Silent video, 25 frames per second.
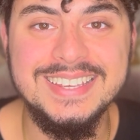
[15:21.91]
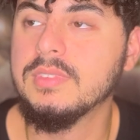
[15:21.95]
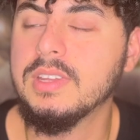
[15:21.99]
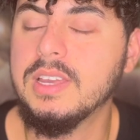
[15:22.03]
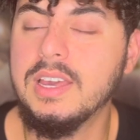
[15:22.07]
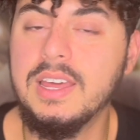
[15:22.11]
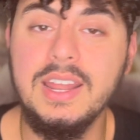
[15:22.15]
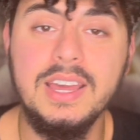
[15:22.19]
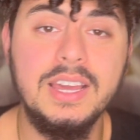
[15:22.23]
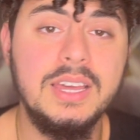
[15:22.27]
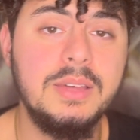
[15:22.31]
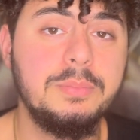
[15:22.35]

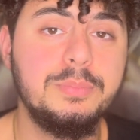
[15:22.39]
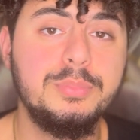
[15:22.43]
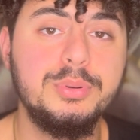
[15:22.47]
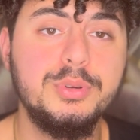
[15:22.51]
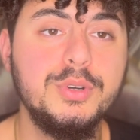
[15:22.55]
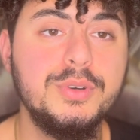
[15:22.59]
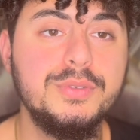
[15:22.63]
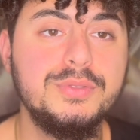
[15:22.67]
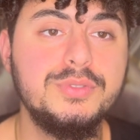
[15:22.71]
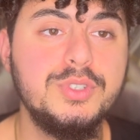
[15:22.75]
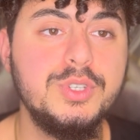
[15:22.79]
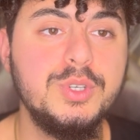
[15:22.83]
And I can
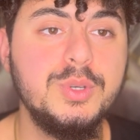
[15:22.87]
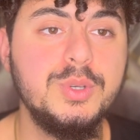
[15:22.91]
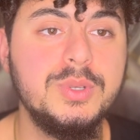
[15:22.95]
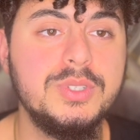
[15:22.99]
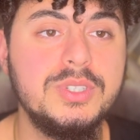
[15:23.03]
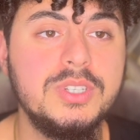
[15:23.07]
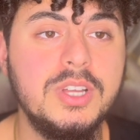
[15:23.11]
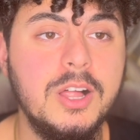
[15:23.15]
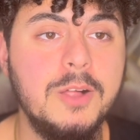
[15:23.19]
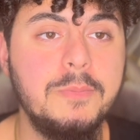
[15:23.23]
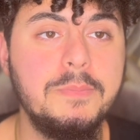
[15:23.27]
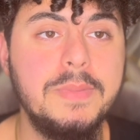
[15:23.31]
prove to you it's
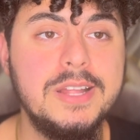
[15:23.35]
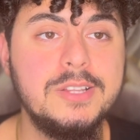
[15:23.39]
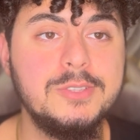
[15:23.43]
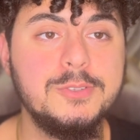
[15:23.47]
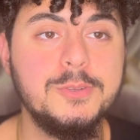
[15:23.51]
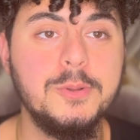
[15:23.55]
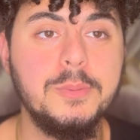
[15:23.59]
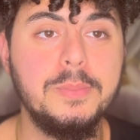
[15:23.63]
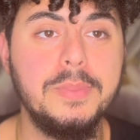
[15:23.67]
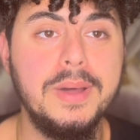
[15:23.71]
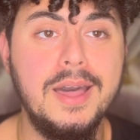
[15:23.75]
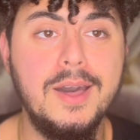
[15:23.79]
all
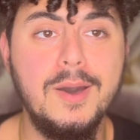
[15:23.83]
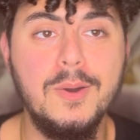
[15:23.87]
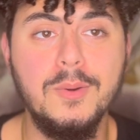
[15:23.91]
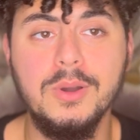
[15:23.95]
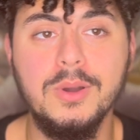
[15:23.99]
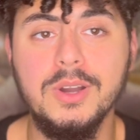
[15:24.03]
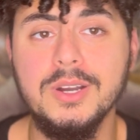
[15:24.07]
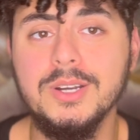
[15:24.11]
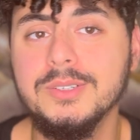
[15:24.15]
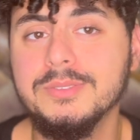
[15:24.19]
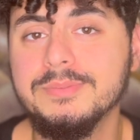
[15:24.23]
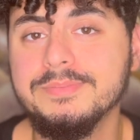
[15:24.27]
mental
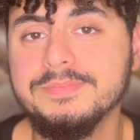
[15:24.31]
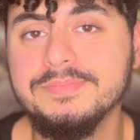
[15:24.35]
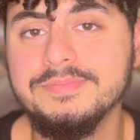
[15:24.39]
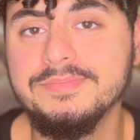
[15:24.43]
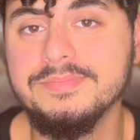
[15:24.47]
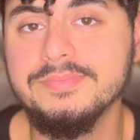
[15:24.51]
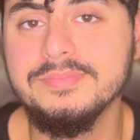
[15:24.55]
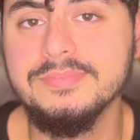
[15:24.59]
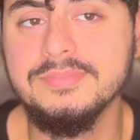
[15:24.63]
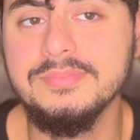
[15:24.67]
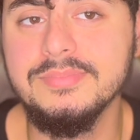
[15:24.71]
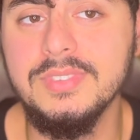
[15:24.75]
power,
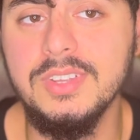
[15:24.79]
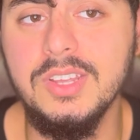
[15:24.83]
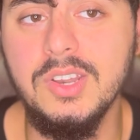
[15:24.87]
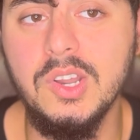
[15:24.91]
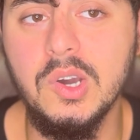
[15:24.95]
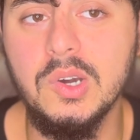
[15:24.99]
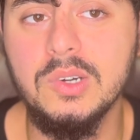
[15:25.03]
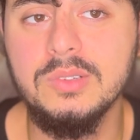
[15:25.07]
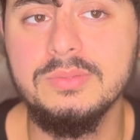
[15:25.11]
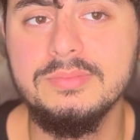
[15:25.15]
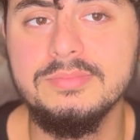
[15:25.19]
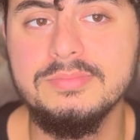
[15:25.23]
you
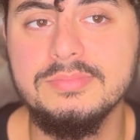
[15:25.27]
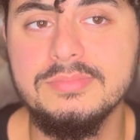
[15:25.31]
know?